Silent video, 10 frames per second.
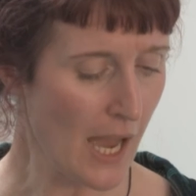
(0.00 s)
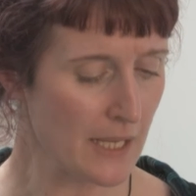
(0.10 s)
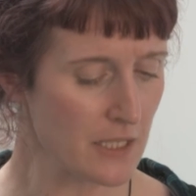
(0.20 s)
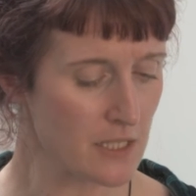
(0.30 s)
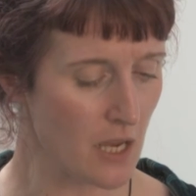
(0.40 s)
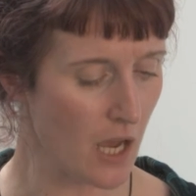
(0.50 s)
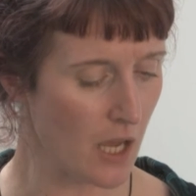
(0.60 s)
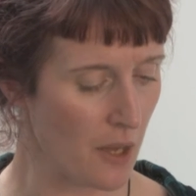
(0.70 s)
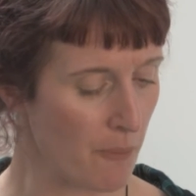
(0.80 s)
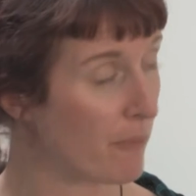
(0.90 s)
And
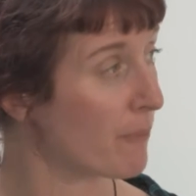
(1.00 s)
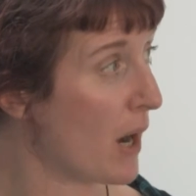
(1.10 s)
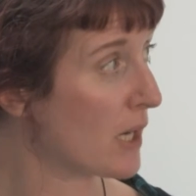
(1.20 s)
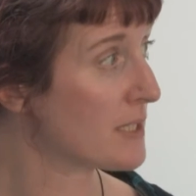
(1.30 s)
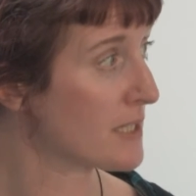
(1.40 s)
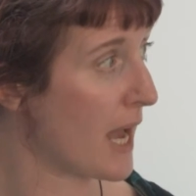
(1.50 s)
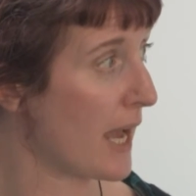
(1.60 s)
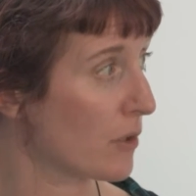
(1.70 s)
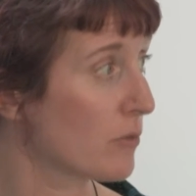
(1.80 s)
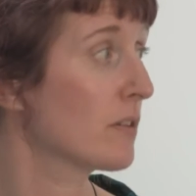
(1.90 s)
Mala
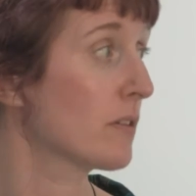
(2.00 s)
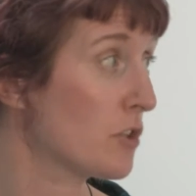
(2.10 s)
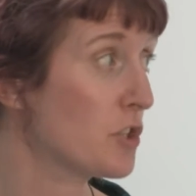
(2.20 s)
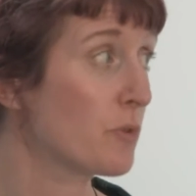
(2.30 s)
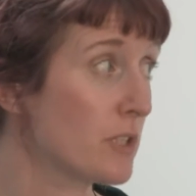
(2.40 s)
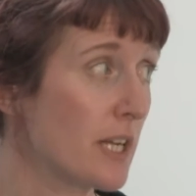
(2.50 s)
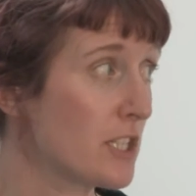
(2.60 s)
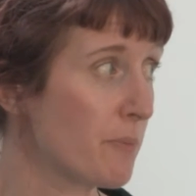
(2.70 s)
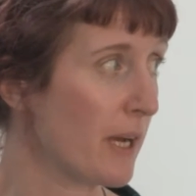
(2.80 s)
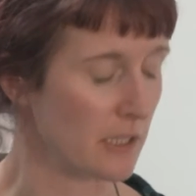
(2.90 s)
Sen, although she wasn't
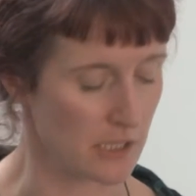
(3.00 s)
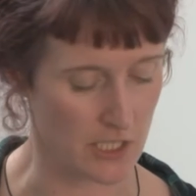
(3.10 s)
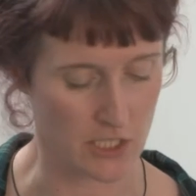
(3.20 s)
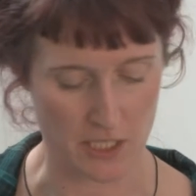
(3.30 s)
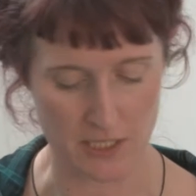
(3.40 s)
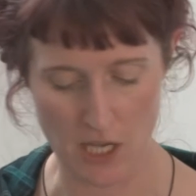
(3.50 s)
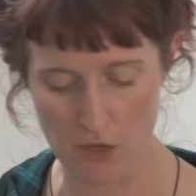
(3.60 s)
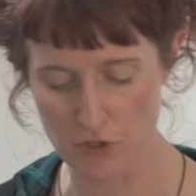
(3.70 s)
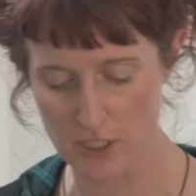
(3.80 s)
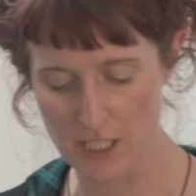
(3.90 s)
actually Bangladeshi
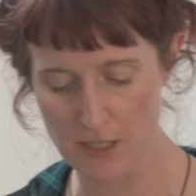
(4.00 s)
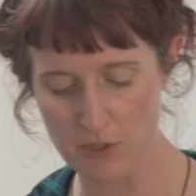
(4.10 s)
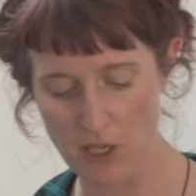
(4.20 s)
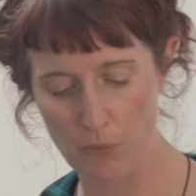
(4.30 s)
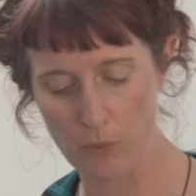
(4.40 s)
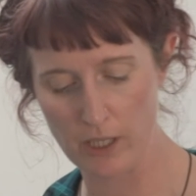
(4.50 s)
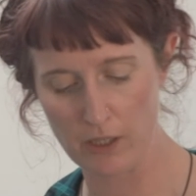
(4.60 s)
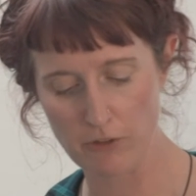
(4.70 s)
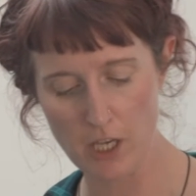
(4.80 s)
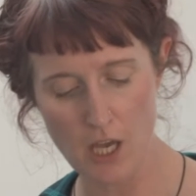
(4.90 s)
herself, she teamed up
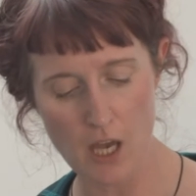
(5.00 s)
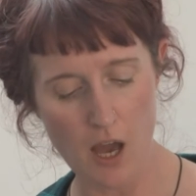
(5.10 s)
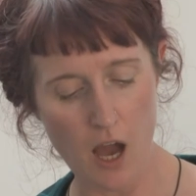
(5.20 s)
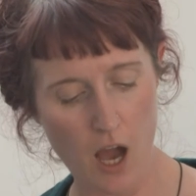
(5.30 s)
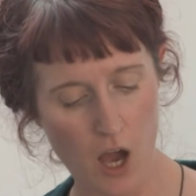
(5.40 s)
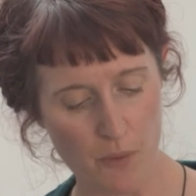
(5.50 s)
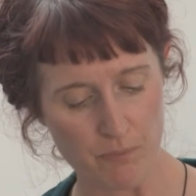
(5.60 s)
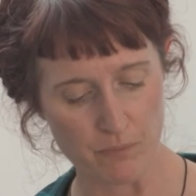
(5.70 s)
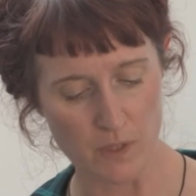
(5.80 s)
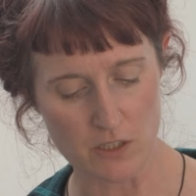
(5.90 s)
with
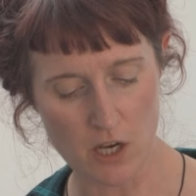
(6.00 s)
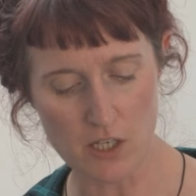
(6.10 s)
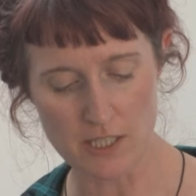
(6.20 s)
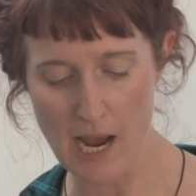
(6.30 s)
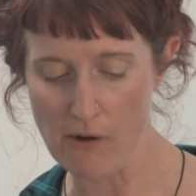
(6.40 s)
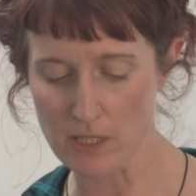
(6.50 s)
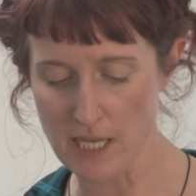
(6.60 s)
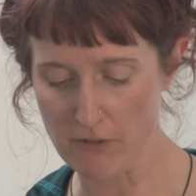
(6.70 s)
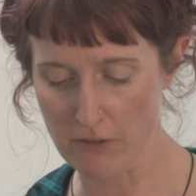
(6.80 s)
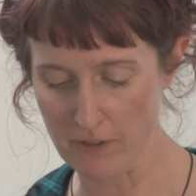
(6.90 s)
Darkus Howe and
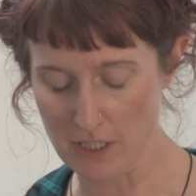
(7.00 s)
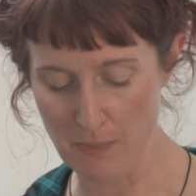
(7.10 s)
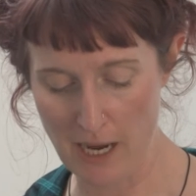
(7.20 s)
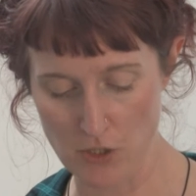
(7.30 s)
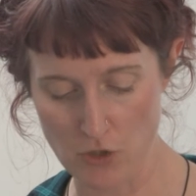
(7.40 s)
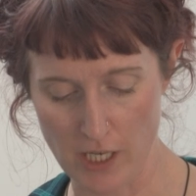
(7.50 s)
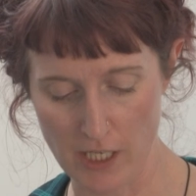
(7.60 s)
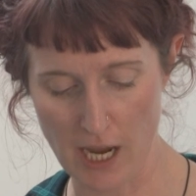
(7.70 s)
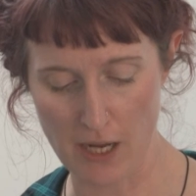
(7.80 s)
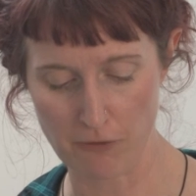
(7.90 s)
Terry
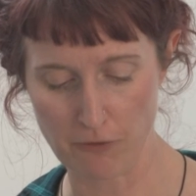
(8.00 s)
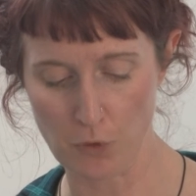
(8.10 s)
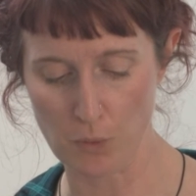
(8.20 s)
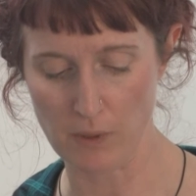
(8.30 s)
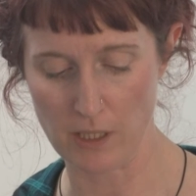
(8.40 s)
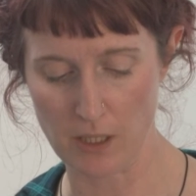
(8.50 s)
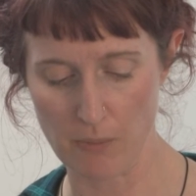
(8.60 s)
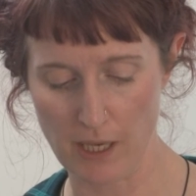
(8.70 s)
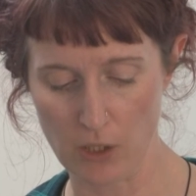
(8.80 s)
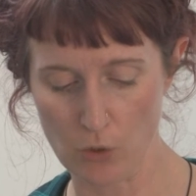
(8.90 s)
Fitzpatrick and formed the
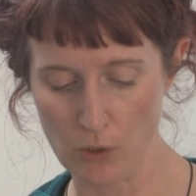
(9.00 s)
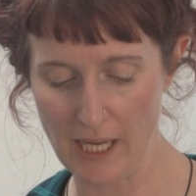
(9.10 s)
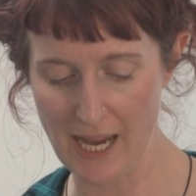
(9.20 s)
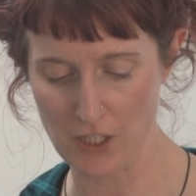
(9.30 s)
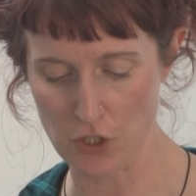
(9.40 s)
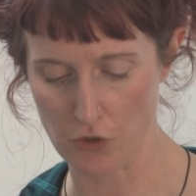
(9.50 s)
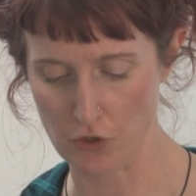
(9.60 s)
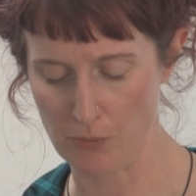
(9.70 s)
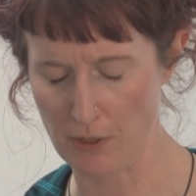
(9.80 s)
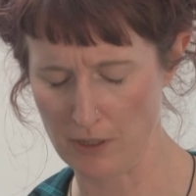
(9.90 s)
Bengali Action
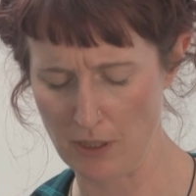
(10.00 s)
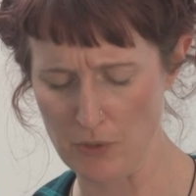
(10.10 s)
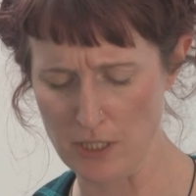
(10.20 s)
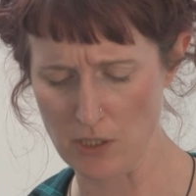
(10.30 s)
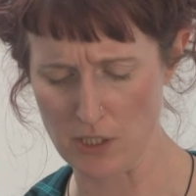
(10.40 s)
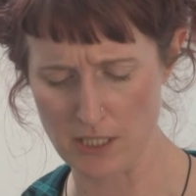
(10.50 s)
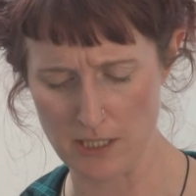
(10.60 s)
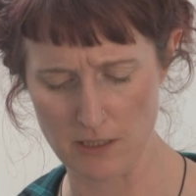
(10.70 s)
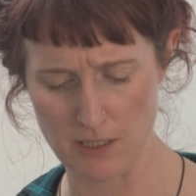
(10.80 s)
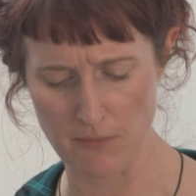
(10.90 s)
Group, I think that was in
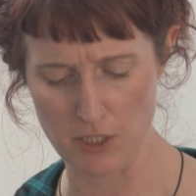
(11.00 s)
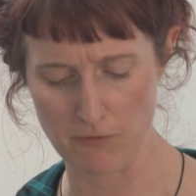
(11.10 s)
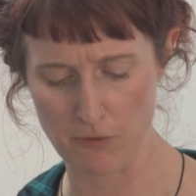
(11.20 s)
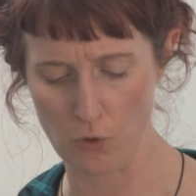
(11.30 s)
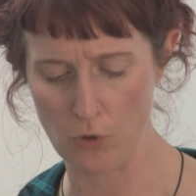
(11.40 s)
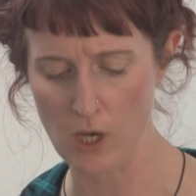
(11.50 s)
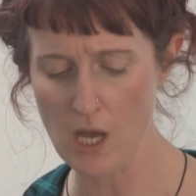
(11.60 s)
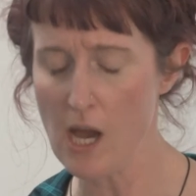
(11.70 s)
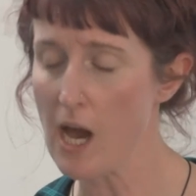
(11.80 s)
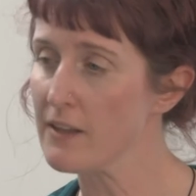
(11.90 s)
1974,
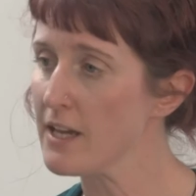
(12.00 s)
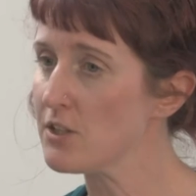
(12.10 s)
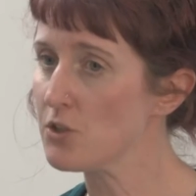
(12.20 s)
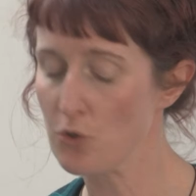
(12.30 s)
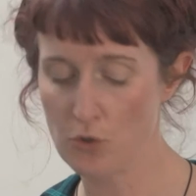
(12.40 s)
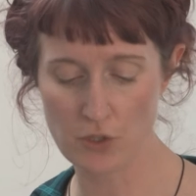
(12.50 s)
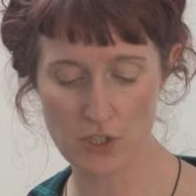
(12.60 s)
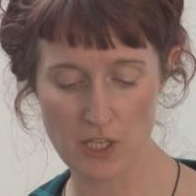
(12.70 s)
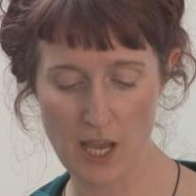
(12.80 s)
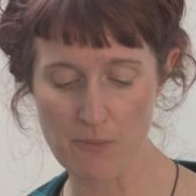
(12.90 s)
and they
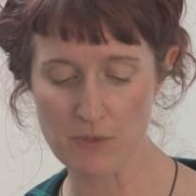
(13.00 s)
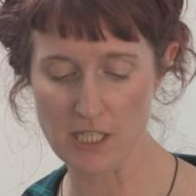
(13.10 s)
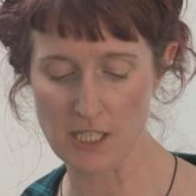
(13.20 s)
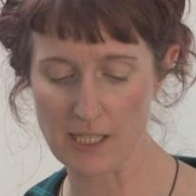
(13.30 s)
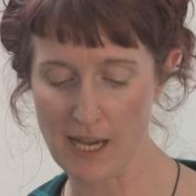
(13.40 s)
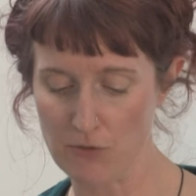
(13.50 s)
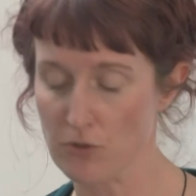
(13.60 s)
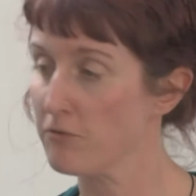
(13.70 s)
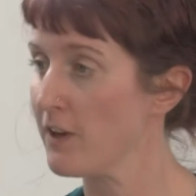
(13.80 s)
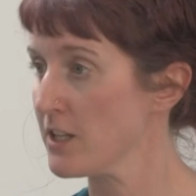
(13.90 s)
sourced empty
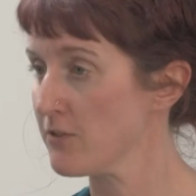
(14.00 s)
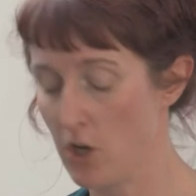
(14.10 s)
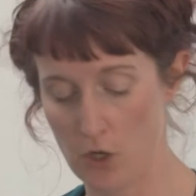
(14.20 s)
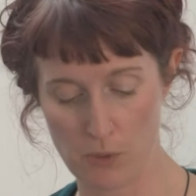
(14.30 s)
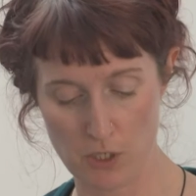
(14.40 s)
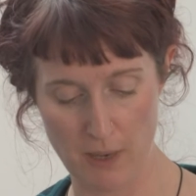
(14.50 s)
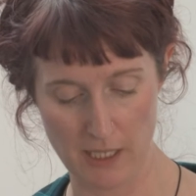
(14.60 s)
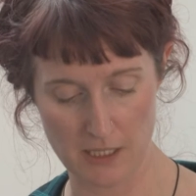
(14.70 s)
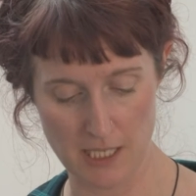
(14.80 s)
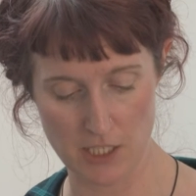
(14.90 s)
council flats for homeless
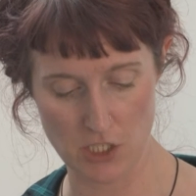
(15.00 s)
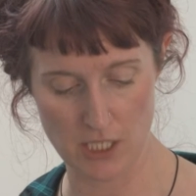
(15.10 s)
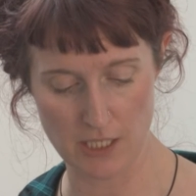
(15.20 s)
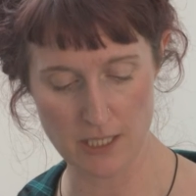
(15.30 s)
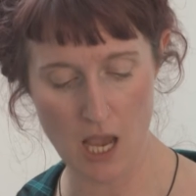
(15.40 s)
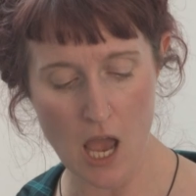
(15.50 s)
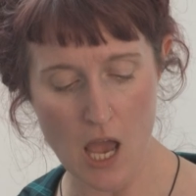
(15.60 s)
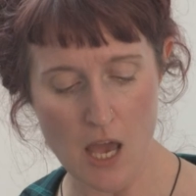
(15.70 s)
Bangladeshis.